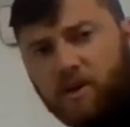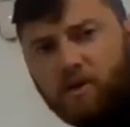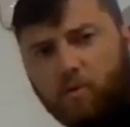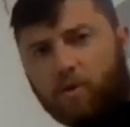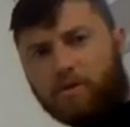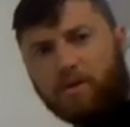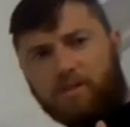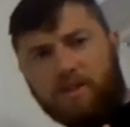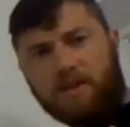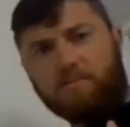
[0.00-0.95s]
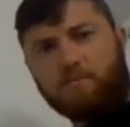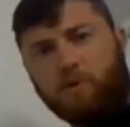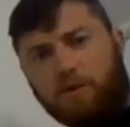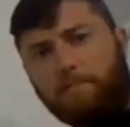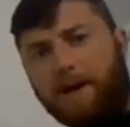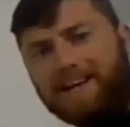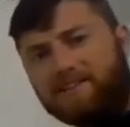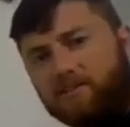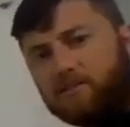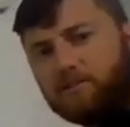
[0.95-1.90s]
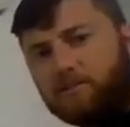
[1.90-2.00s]
What are the themes? What are the
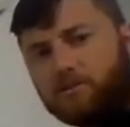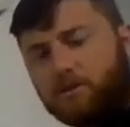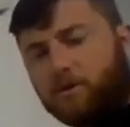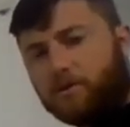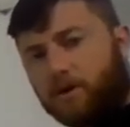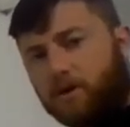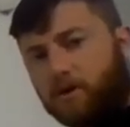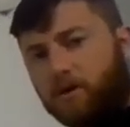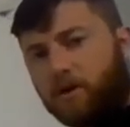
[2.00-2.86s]
patterns that's going on?